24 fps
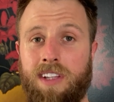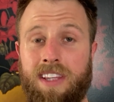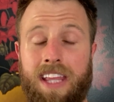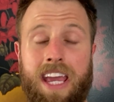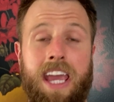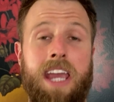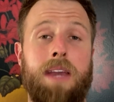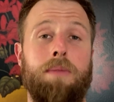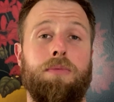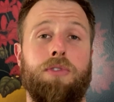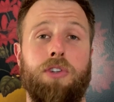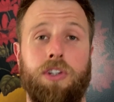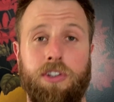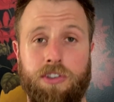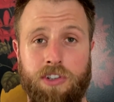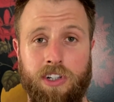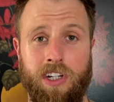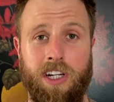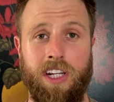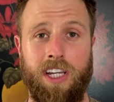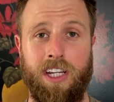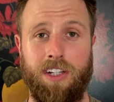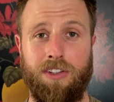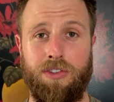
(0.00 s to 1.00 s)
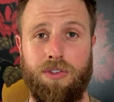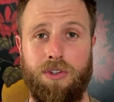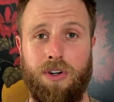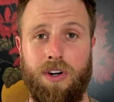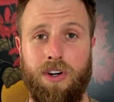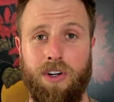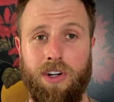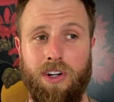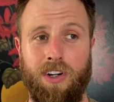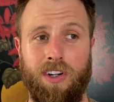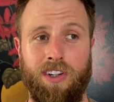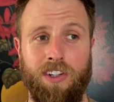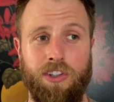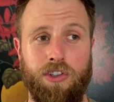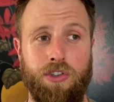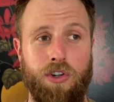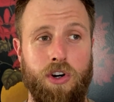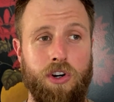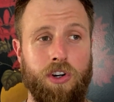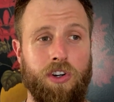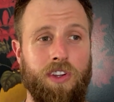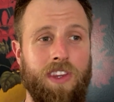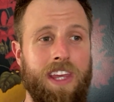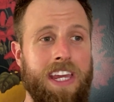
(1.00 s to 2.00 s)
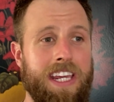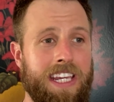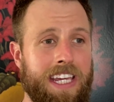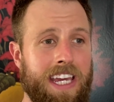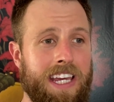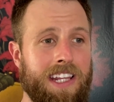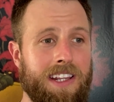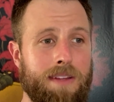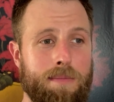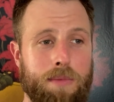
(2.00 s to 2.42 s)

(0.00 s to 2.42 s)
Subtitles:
then the hamstrings are going to get stronger, and the stronger they get,